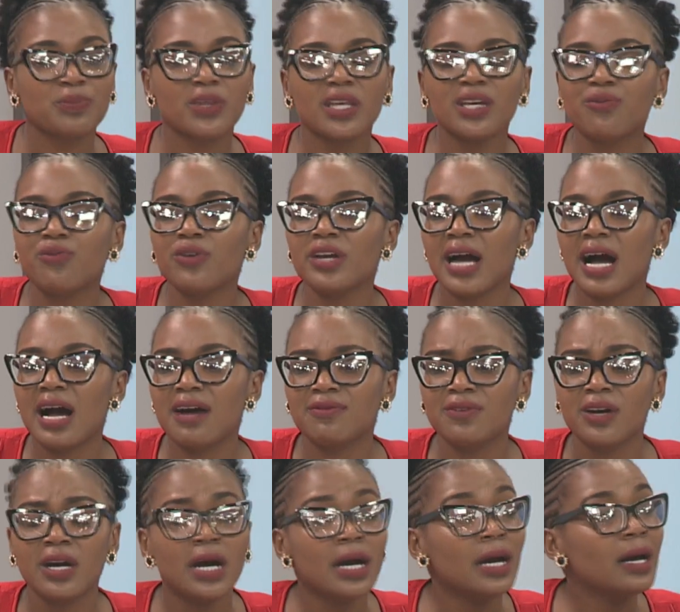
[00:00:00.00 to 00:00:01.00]
if we
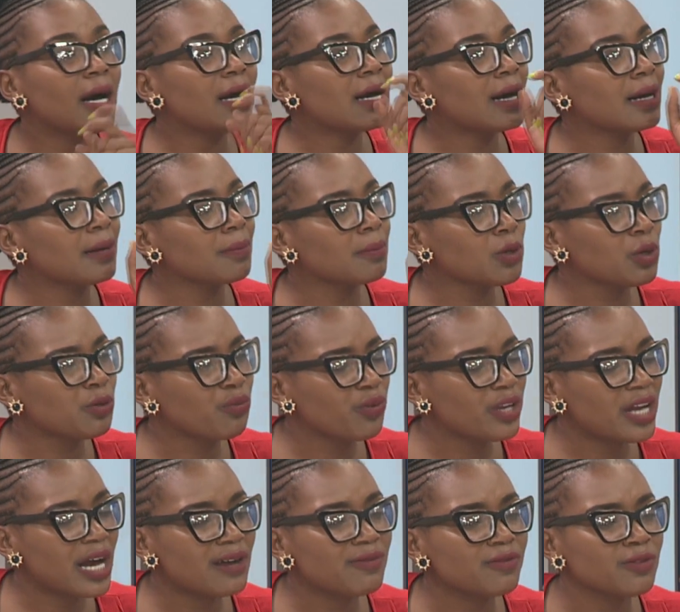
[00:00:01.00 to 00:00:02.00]
have
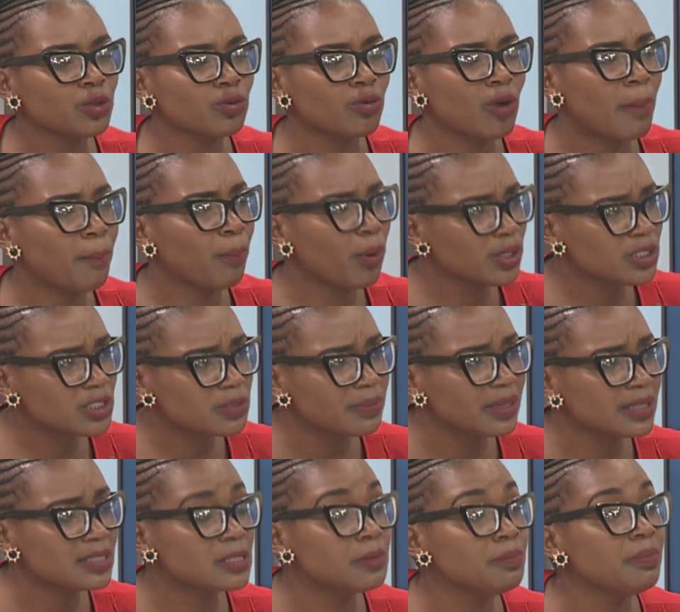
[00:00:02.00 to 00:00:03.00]

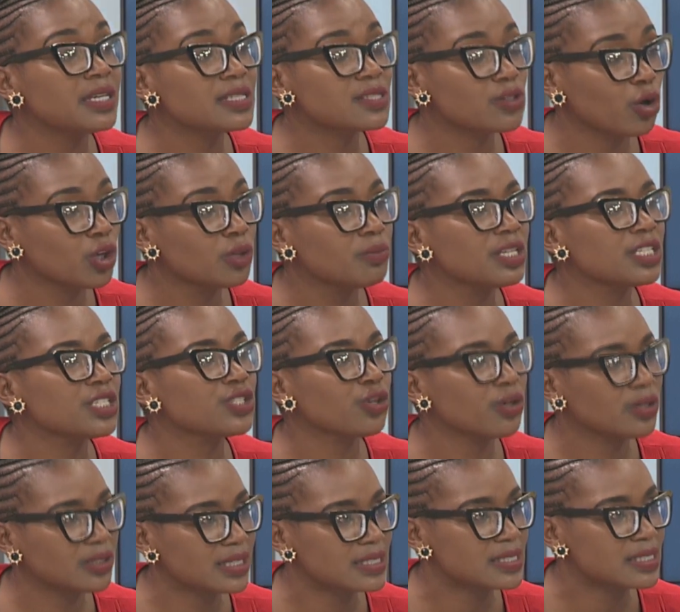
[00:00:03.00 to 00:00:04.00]
appointments based on
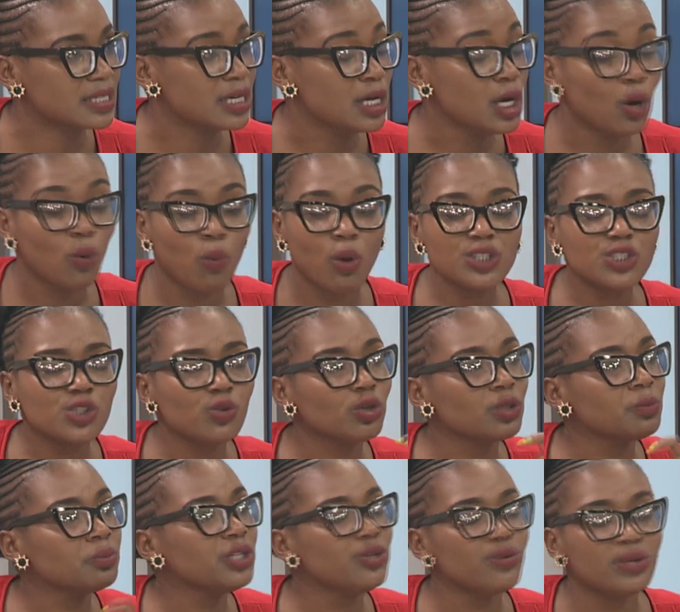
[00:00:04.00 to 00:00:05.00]
meritocracy. What you
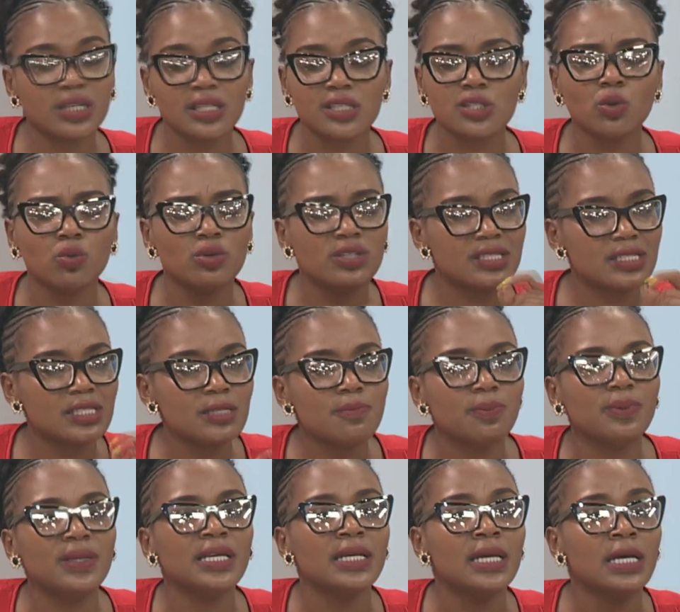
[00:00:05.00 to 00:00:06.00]
would be doing is you would
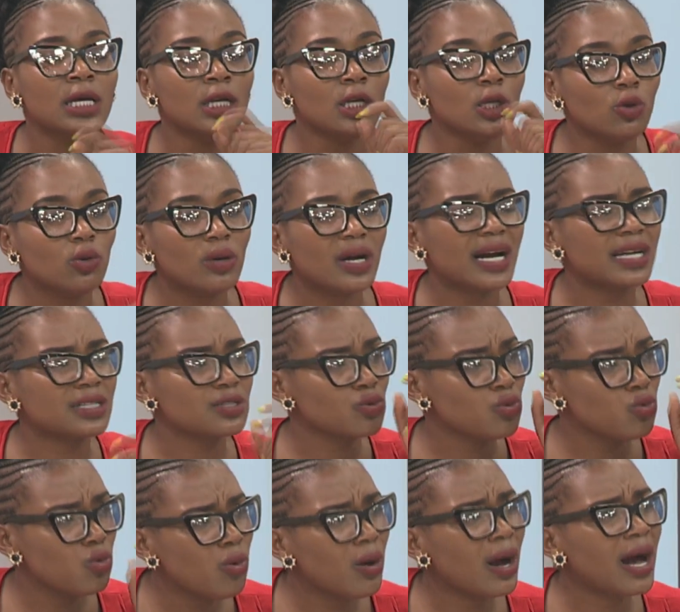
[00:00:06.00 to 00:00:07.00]
simply look at
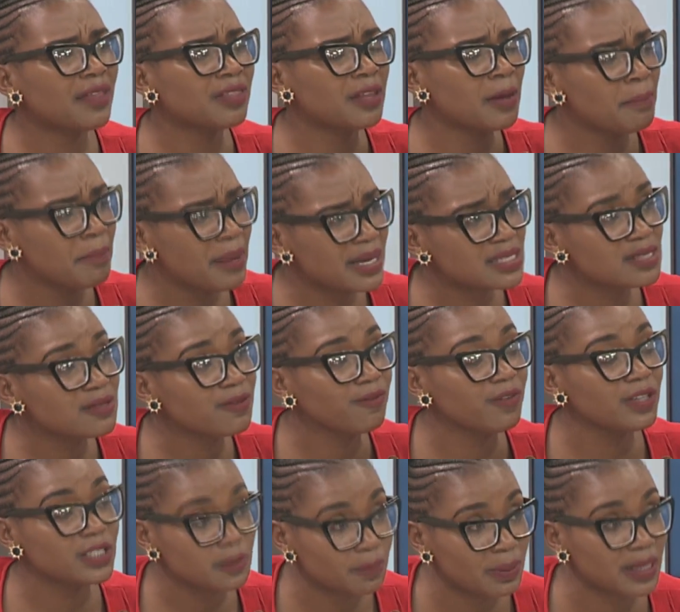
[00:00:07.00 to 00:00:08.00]
who are the best
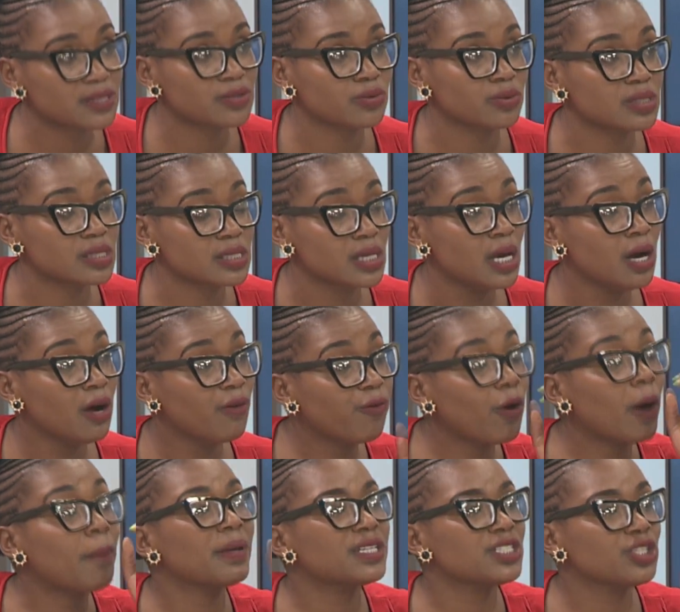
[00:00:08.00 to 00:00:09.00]
fit persons
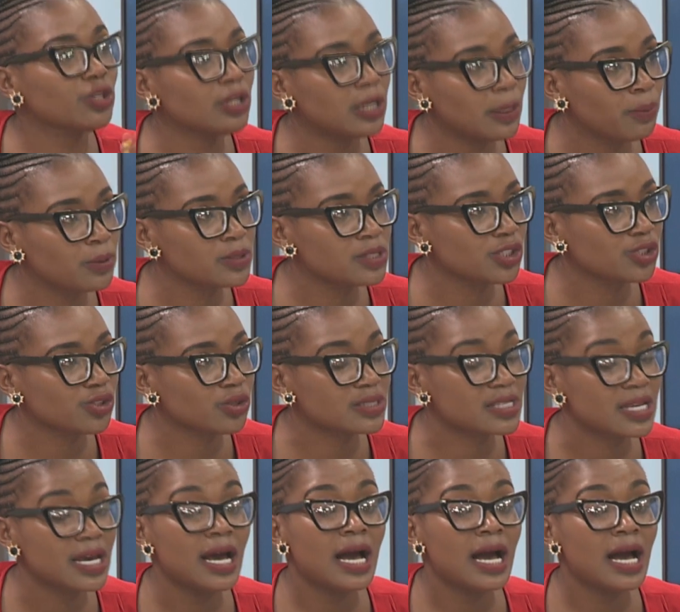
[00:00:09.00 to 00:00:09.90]
for a particular position,